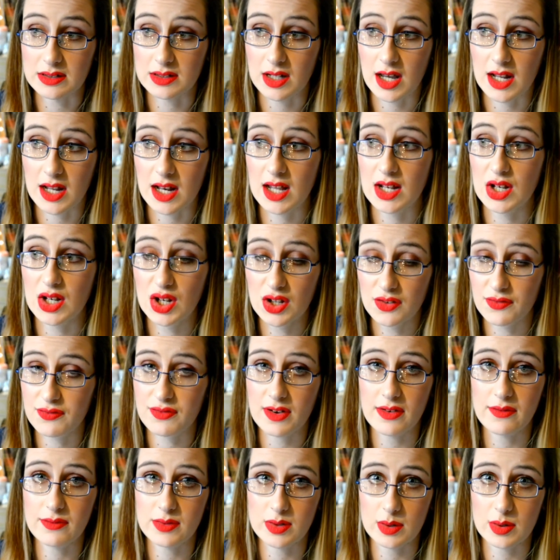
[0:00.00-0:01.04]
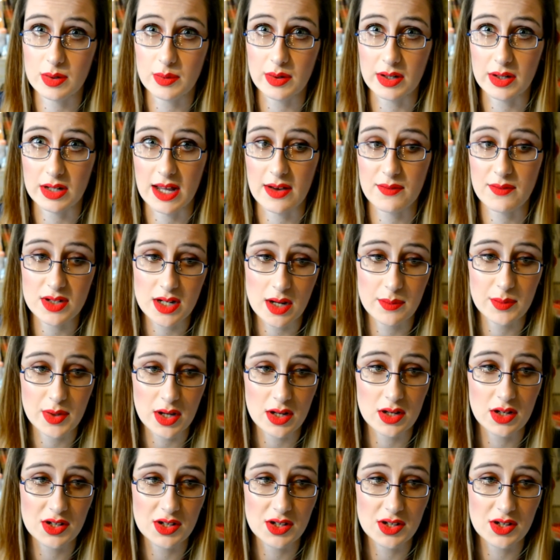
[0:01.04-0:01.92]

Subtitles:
And I love Forever 21. Every time I go to